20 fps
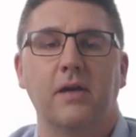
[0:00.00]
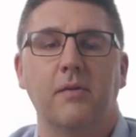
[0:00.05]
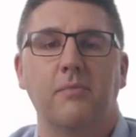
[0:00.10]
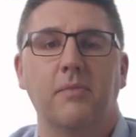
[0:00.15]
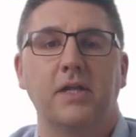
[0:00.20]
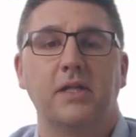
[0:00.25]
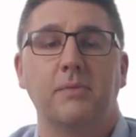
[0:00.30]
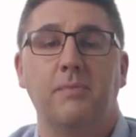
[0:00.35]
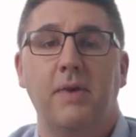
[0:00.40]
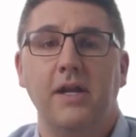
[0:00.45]

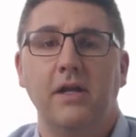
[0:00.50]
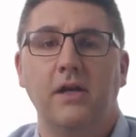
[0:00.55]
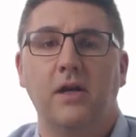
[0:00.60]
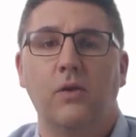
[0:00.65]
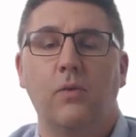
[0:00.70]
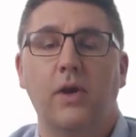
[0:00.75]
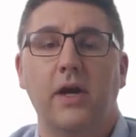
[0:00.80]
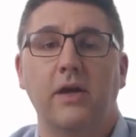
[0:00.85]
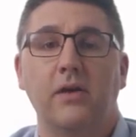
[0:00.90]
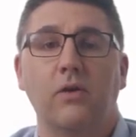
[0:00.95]
but depending on
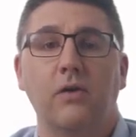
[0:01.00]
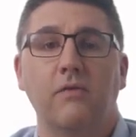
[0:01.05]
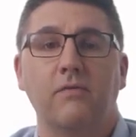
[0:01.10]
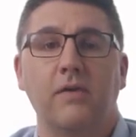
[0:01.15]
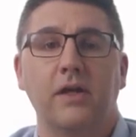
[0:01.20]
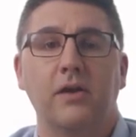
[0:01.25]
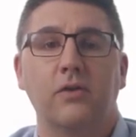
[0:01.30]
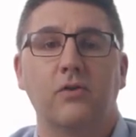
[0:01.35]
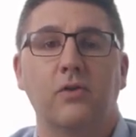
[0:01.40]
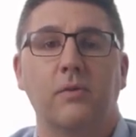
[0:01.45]
where your
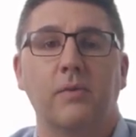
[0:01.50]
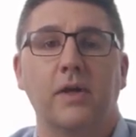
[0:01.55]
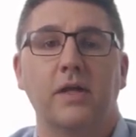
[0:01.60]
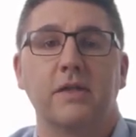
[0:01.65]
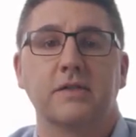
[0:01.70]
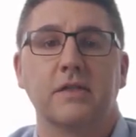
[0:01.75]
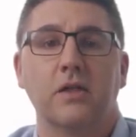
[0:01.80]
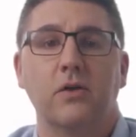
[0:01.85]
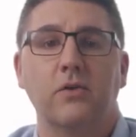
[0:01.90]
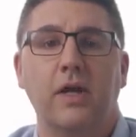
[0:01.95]
video doorbell
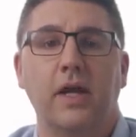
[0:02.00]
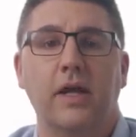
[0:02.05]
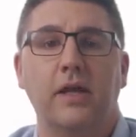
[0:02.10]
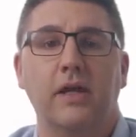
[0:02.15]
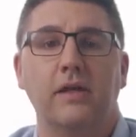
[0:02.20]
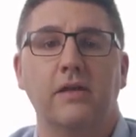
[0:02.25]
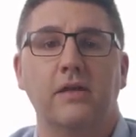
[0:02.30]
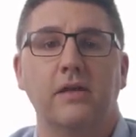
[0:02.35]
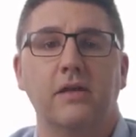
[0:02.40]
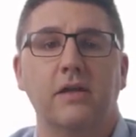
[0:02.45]
is
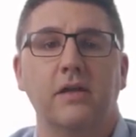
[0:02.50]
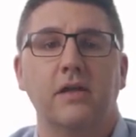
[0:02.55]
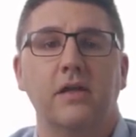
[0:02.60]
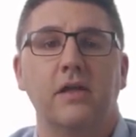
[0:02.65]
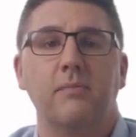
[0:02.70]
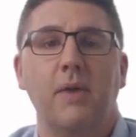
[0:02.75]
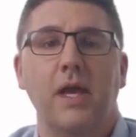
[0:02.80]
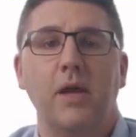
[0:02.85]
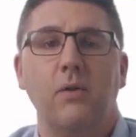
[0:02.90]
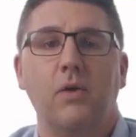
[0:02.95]
located,
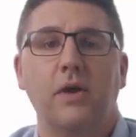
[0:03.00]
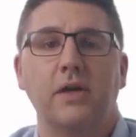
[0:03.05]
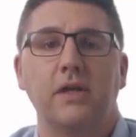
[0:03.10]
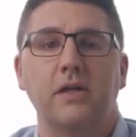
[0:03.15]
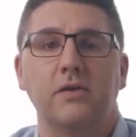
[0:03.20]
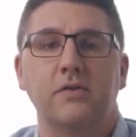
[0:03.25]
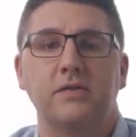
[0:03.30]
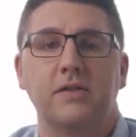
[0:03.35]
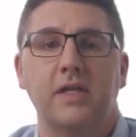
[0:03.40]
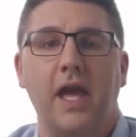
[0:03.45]
you may want to
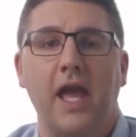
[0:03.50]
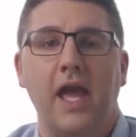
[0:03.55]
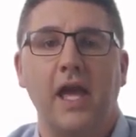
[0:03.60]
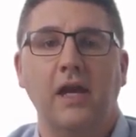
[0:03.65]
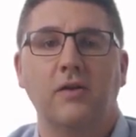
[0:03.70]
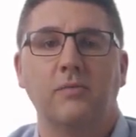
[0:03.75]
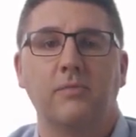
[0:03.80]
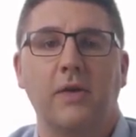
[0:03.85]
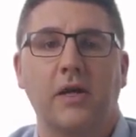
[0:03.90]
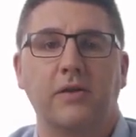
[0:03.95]
use the
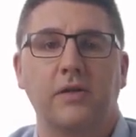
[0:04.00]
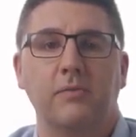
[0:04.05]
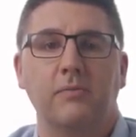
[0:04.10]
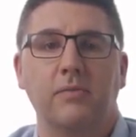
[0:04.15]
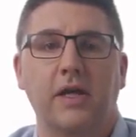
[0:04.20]
angled mounting